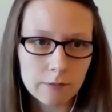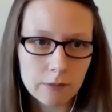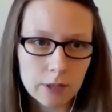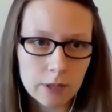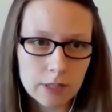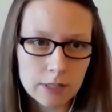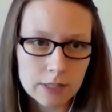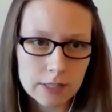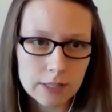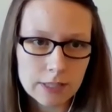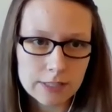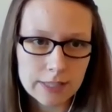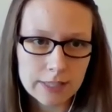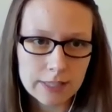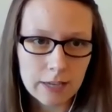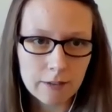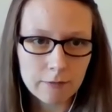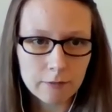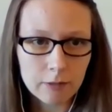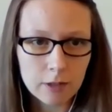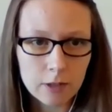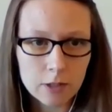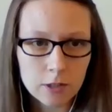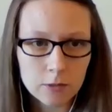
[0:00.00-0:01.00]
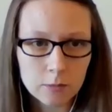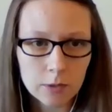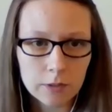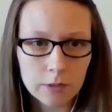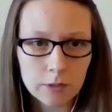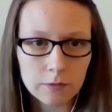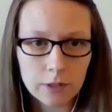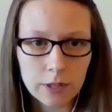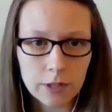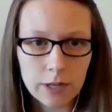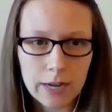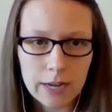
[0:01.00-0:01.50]
The only difference is
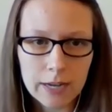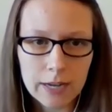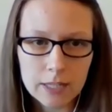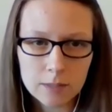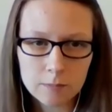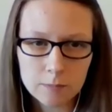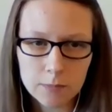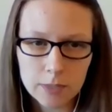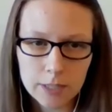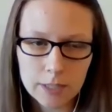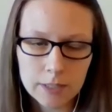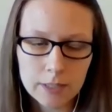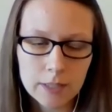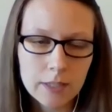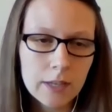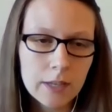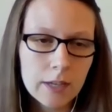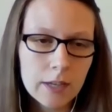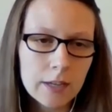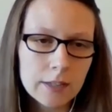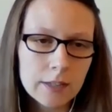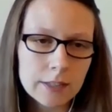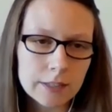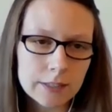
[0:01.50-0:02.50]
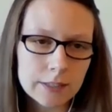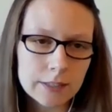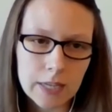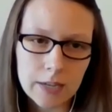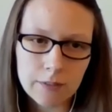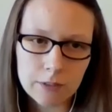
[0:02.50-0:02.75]
that first one for asthma